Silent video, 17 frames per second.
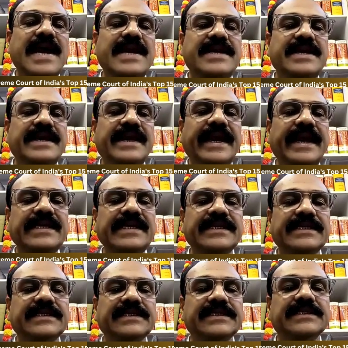And
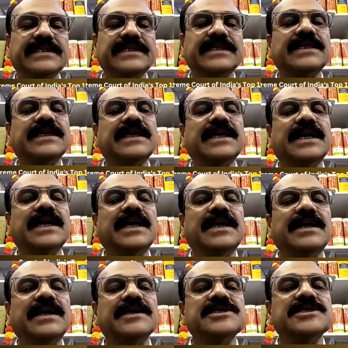8.
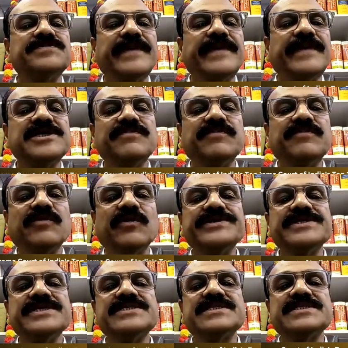Special
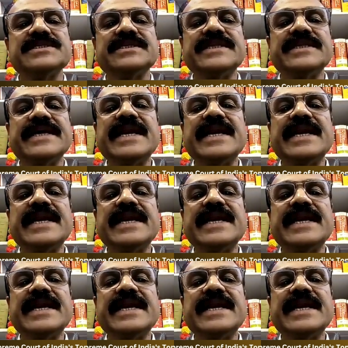provisions.